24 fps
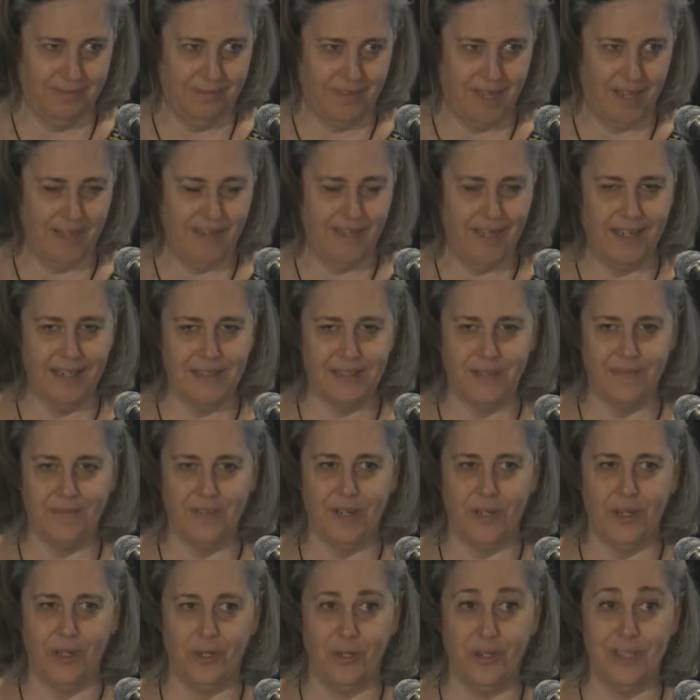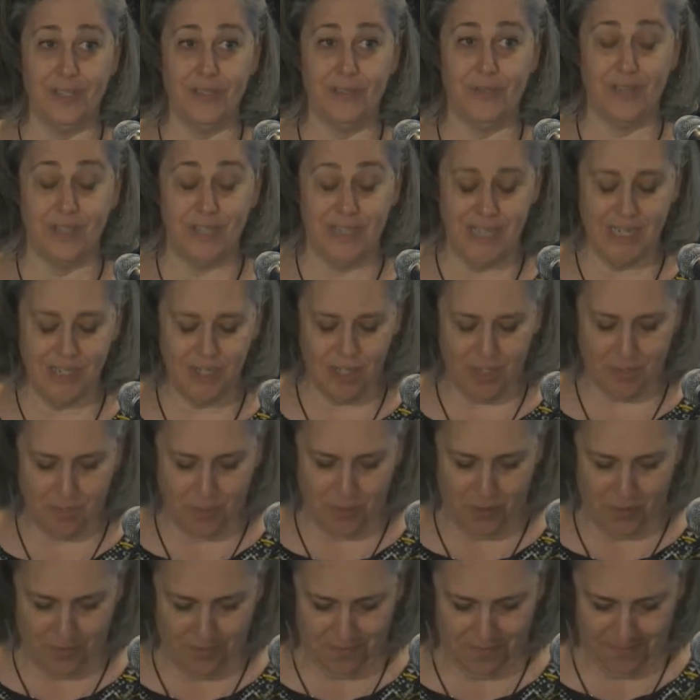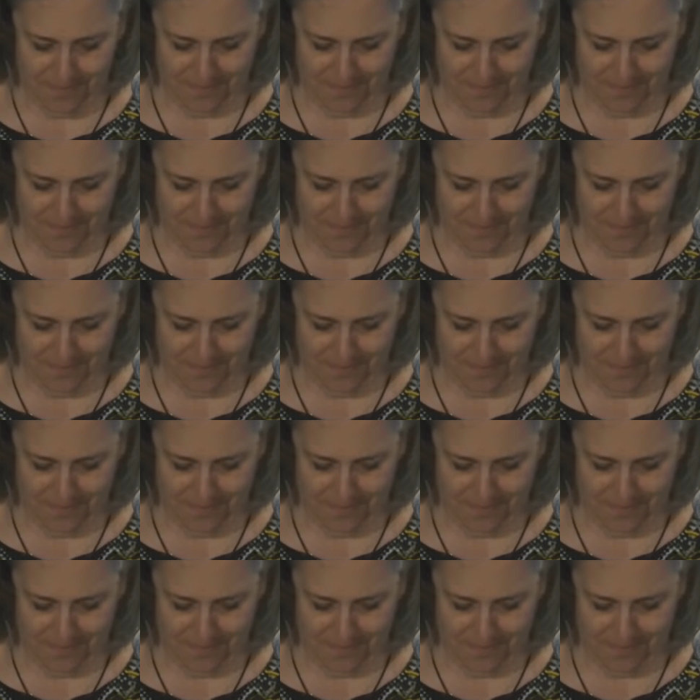I think it's a very good strategic move.